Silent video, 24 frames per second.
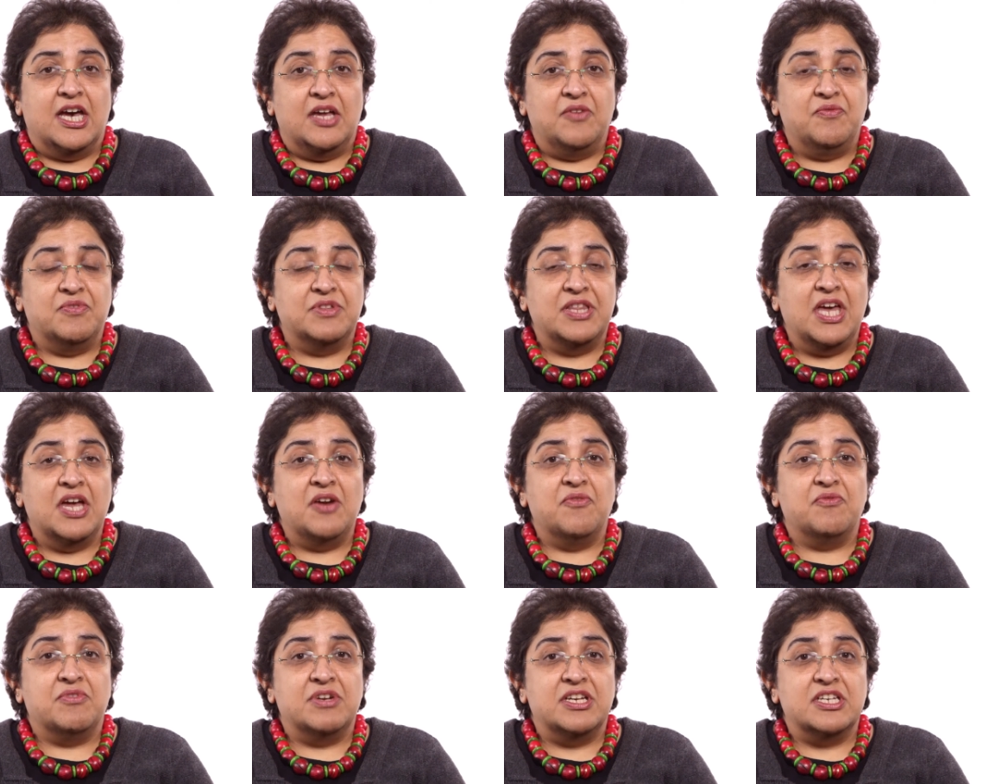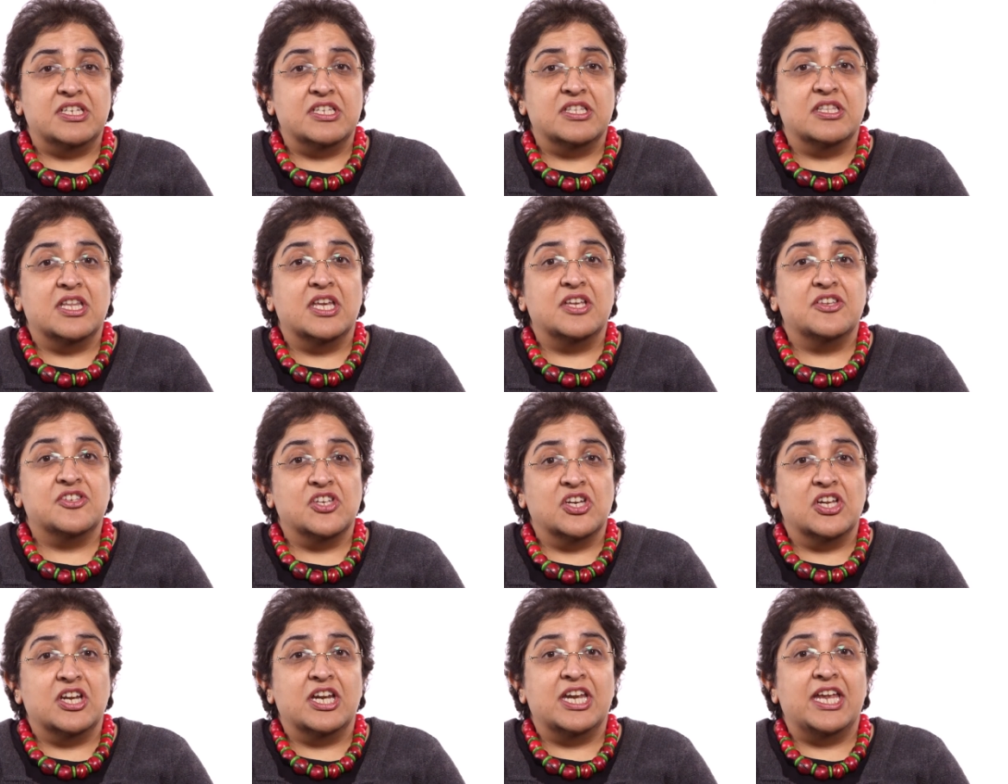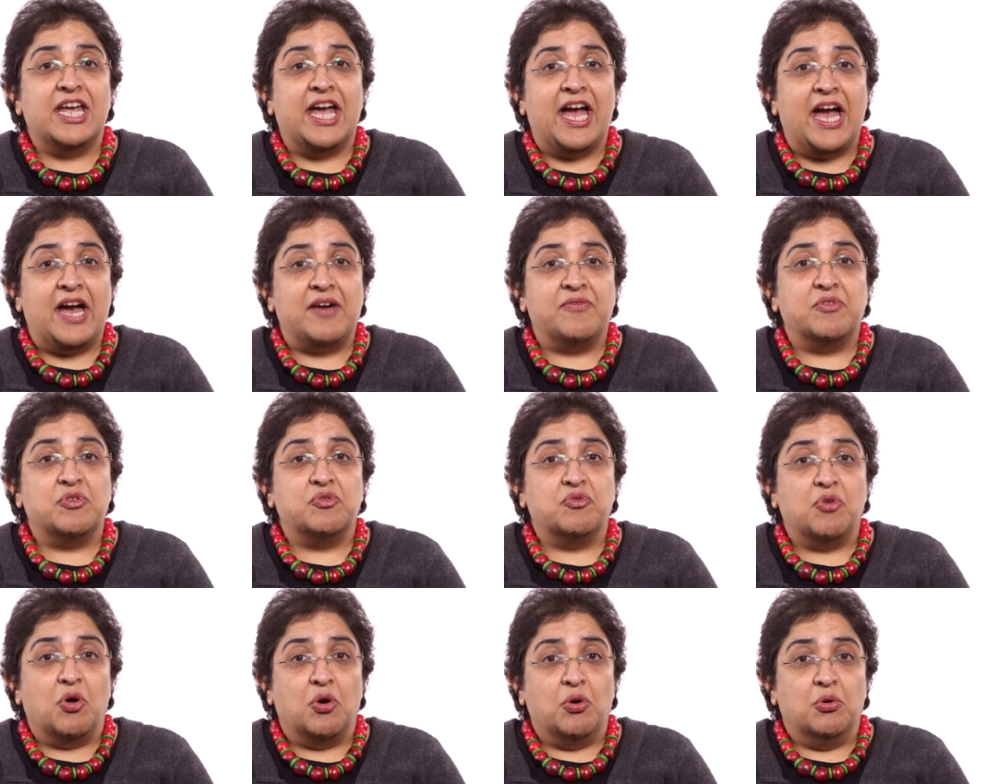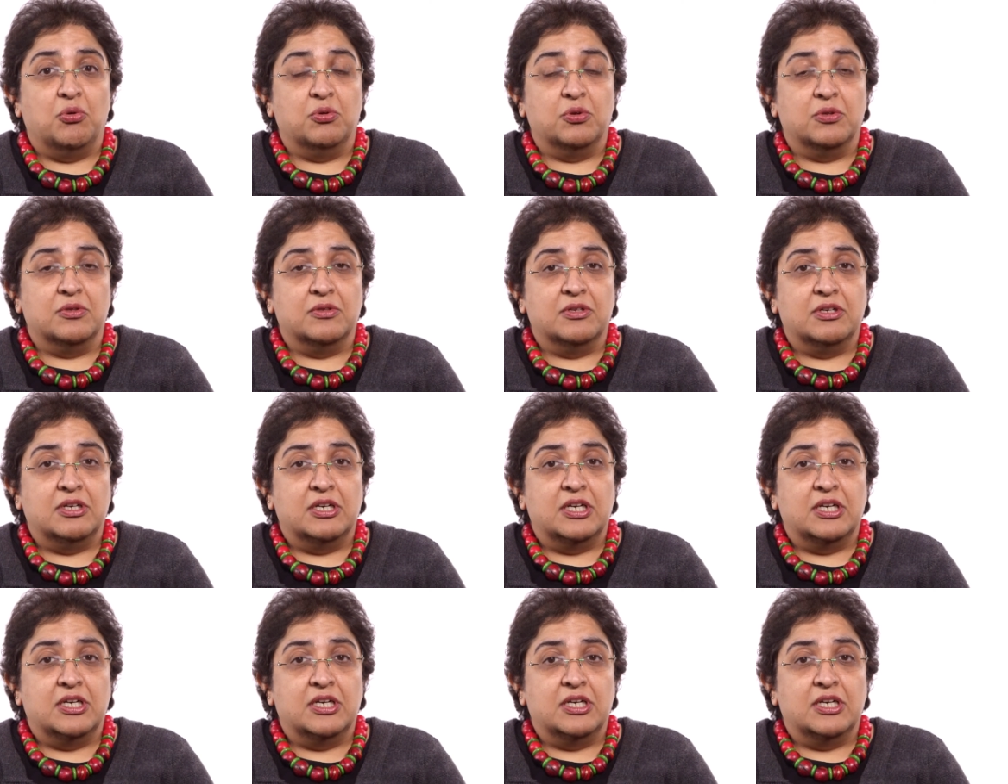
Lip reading: And for that reason, they certainly have a role.